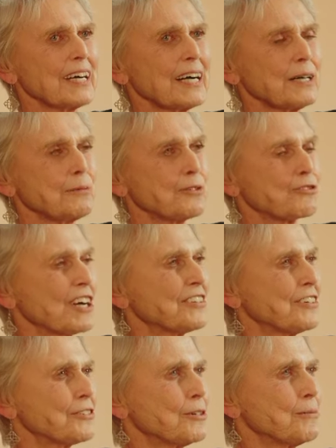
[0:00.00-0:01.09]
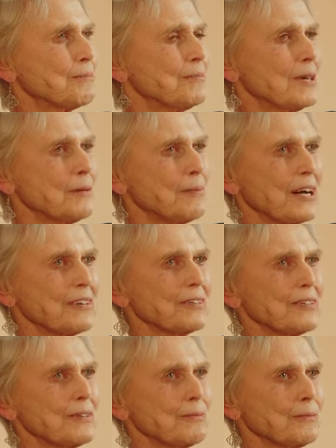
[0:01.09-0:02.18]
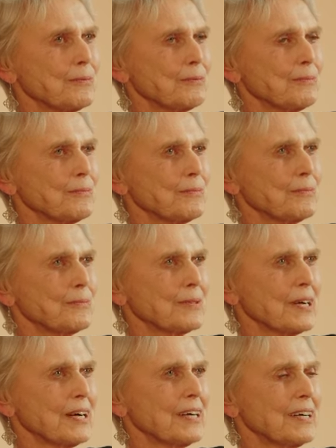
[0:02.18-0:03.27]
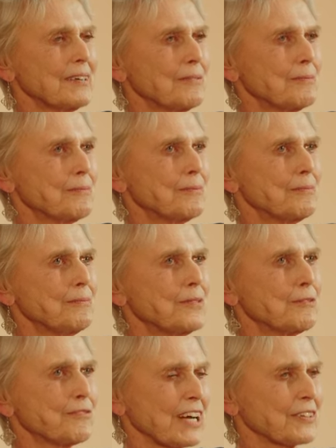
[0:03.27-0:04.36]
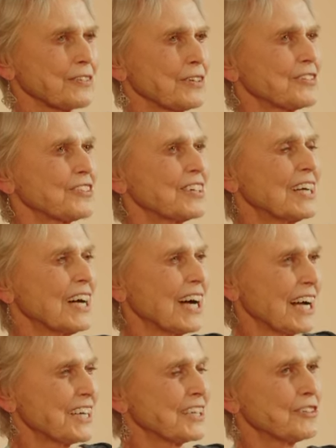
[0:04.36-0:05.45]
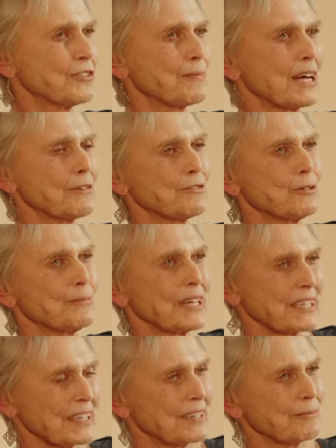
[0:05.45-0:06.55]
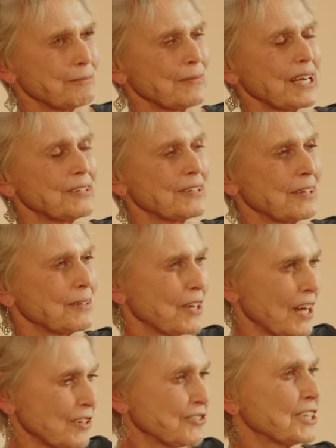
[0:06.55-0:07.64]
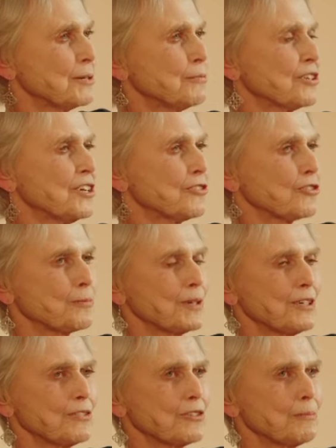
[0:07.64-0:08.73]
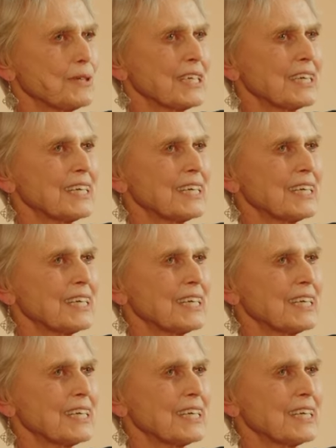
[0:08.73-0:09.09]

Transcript: I was writing to him about the fact that I'd had this bad film made, asking him what his experience had been.